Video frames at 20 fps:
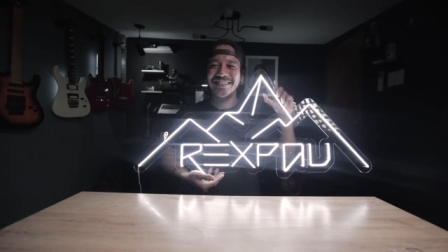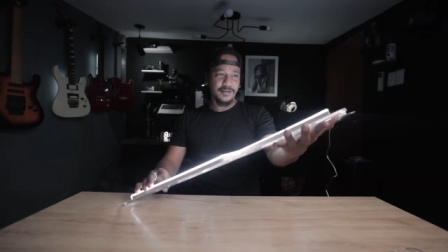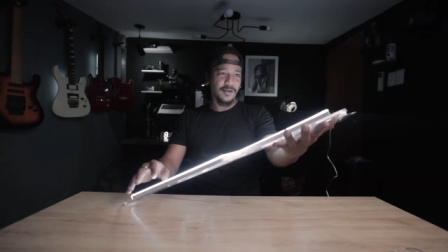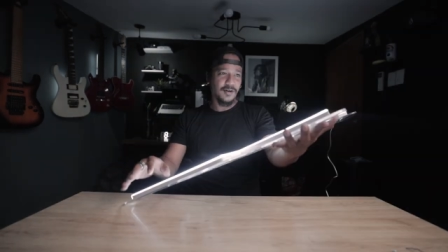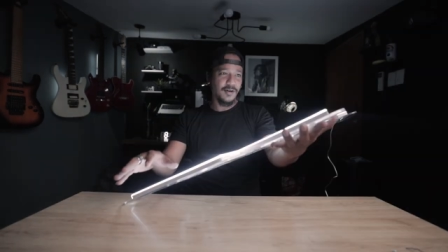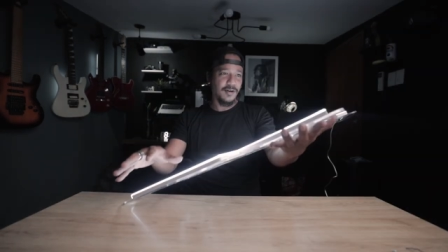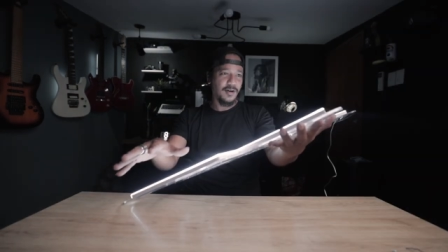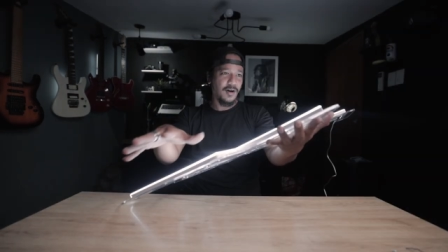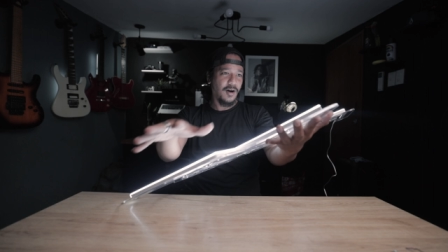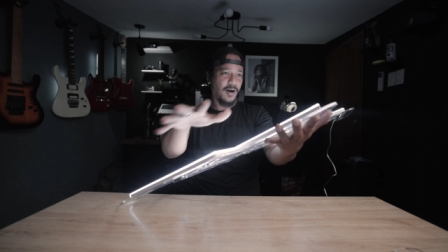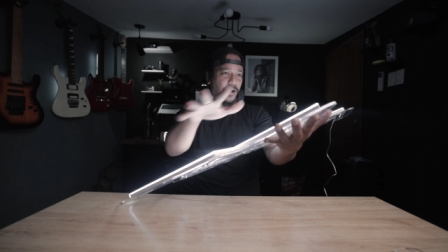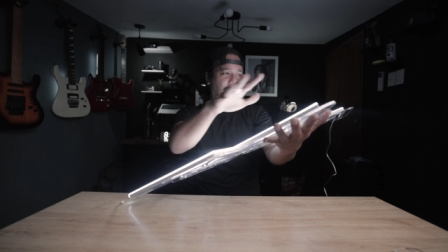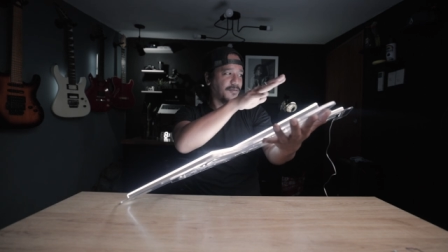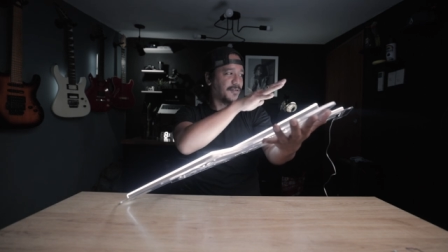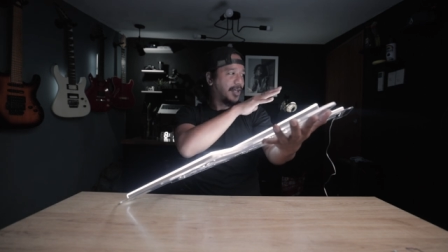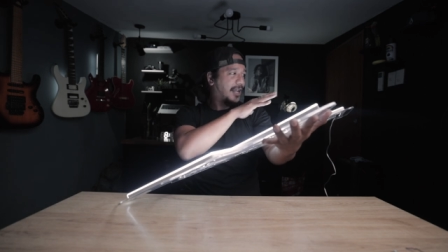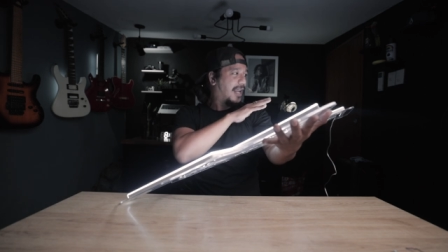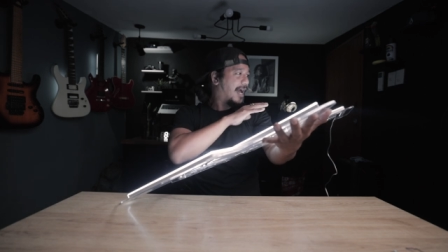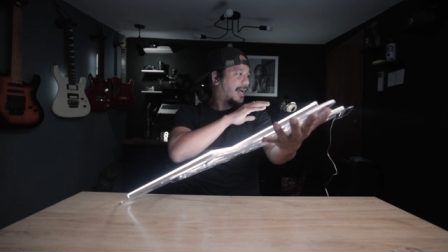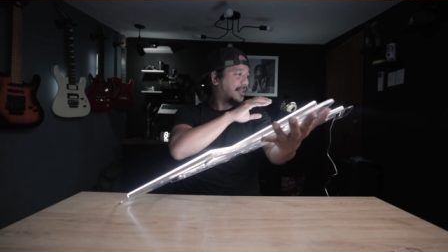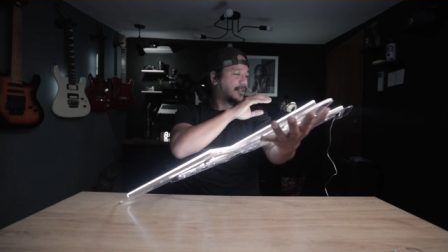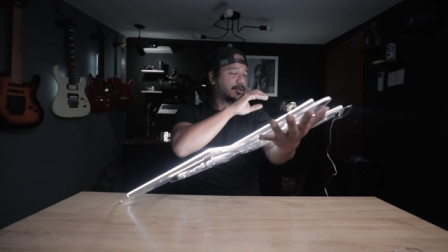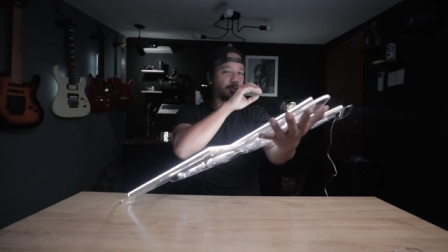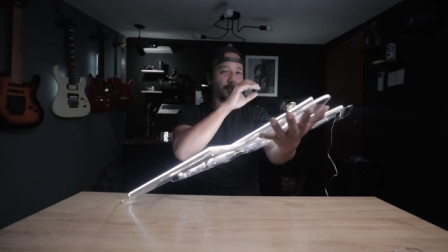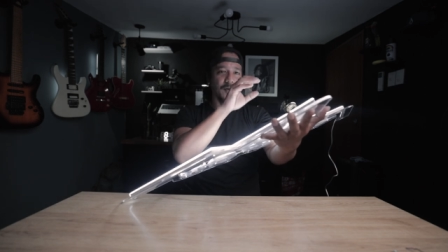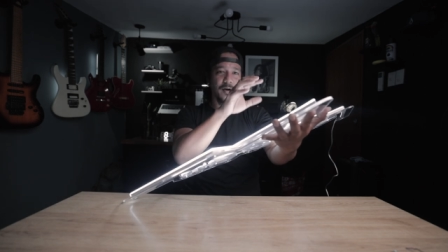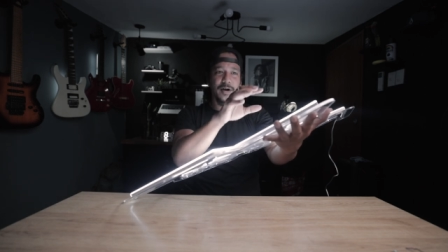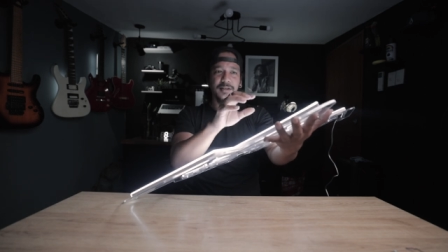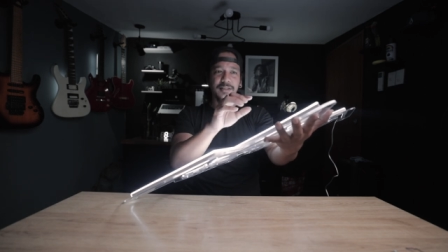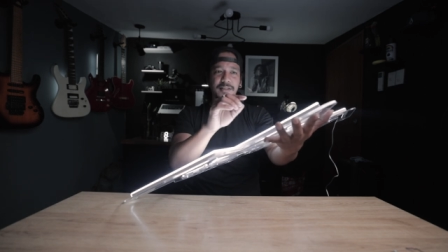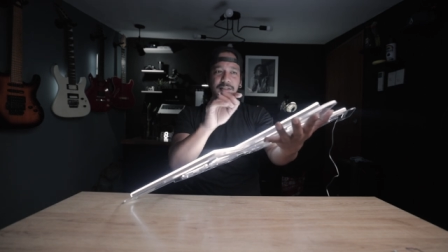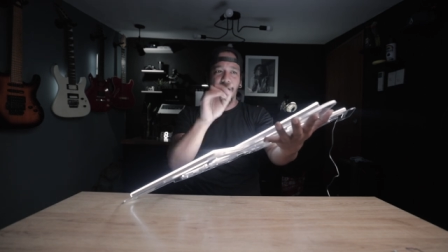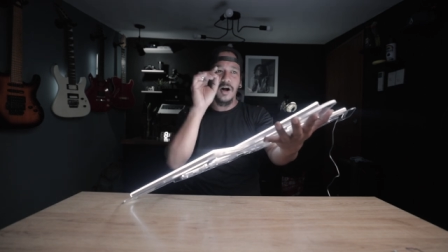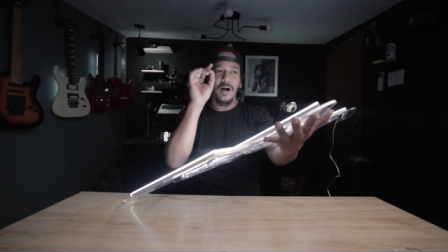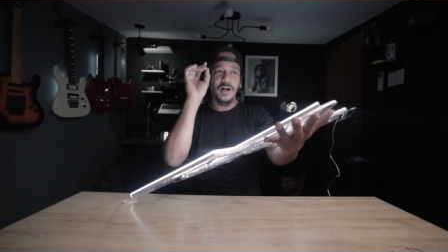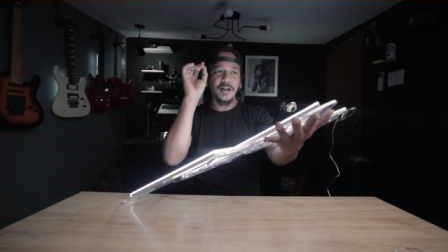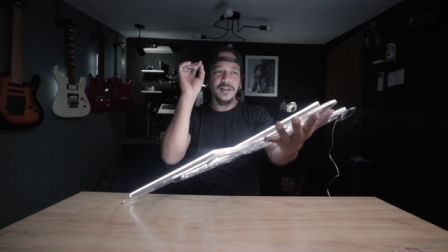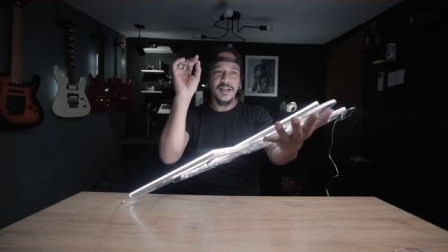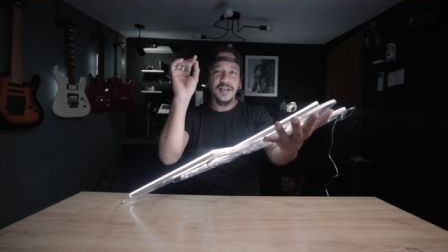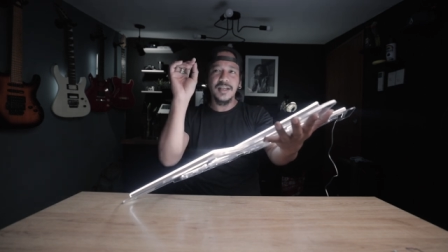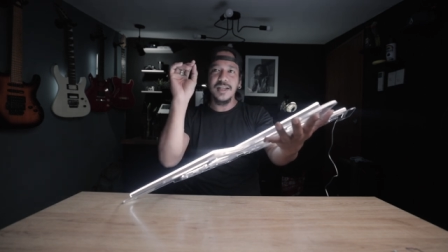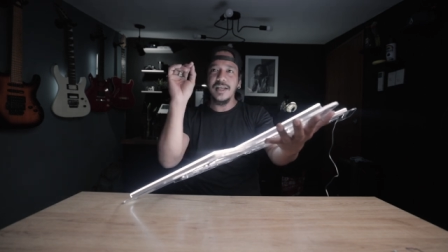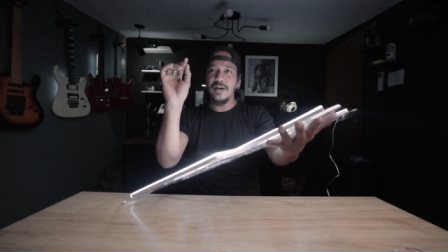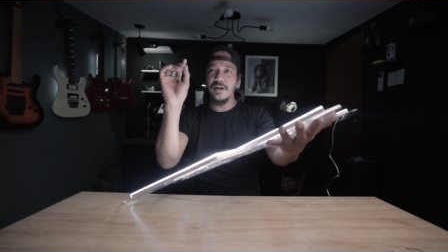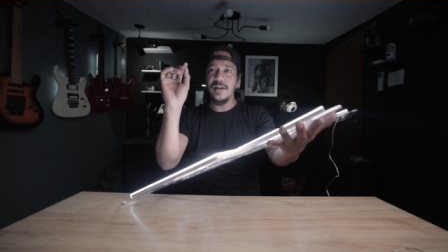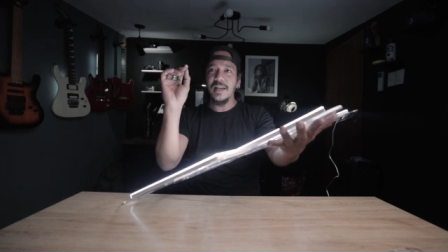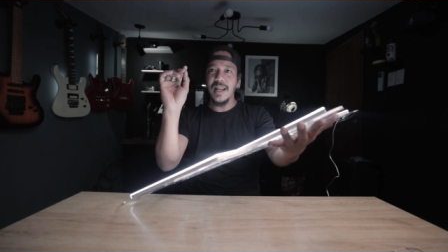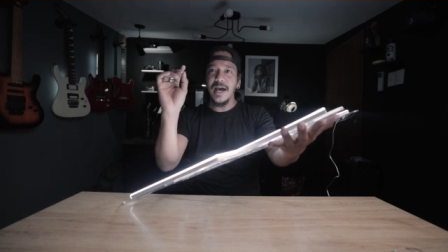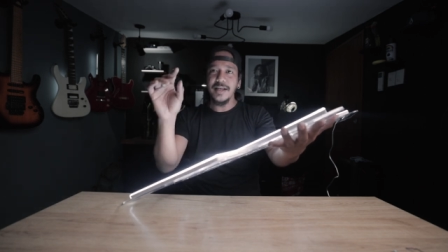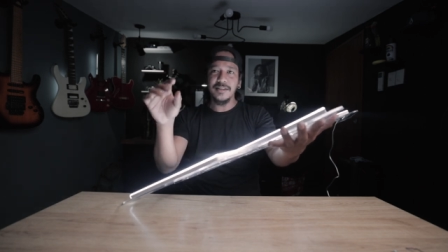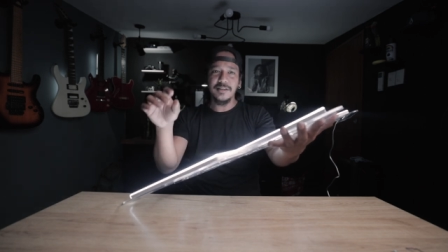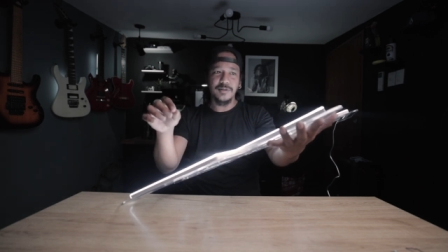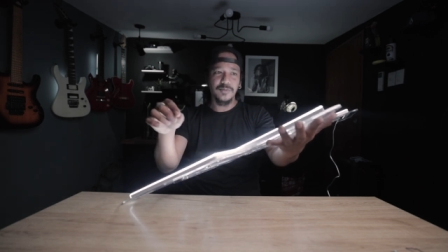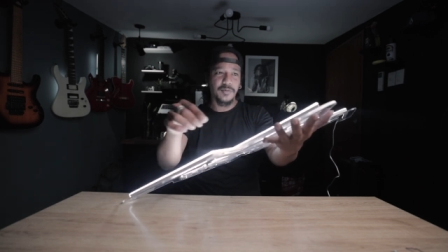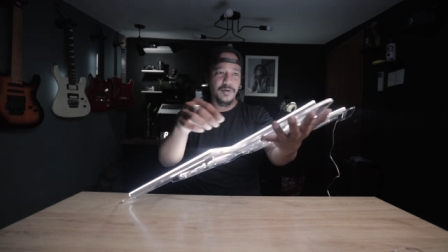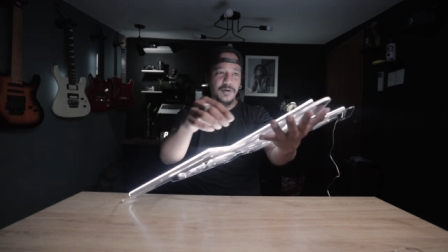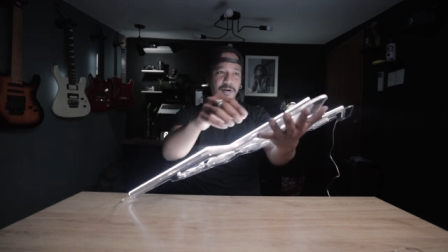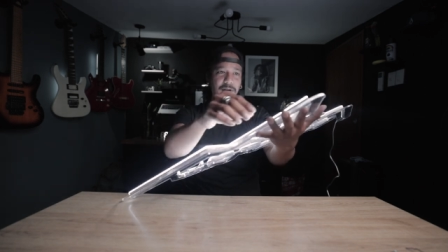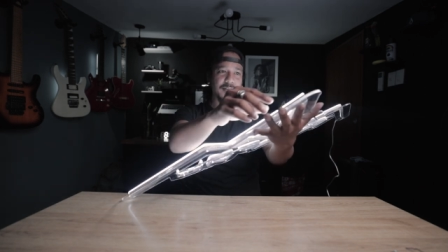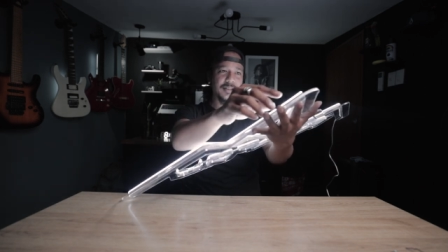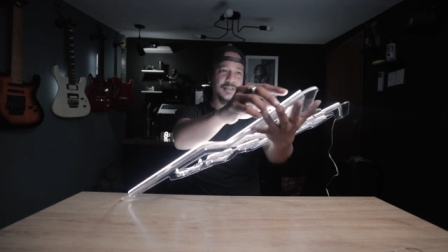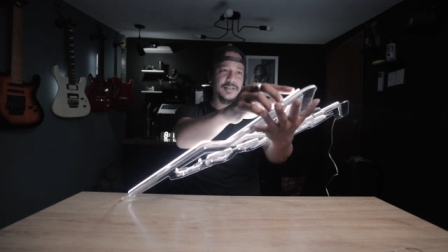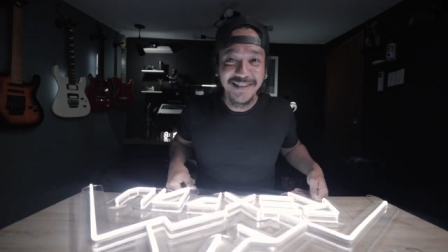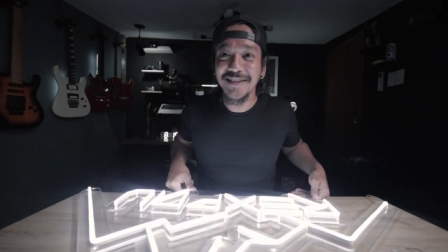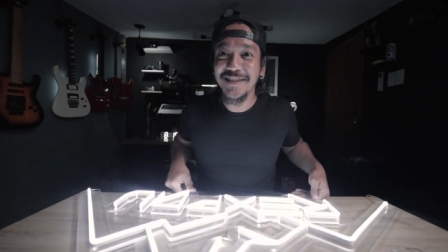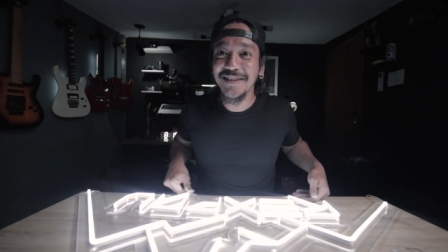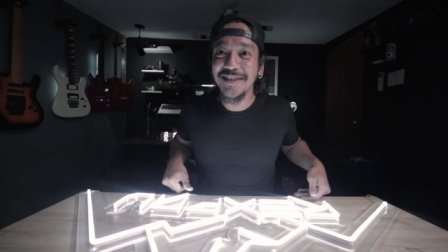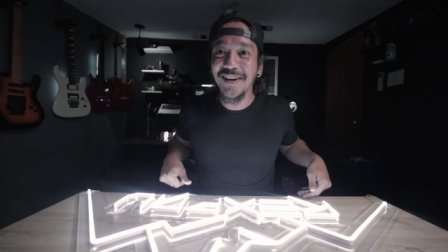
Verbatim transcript: So all the lights works, all the neon lights works.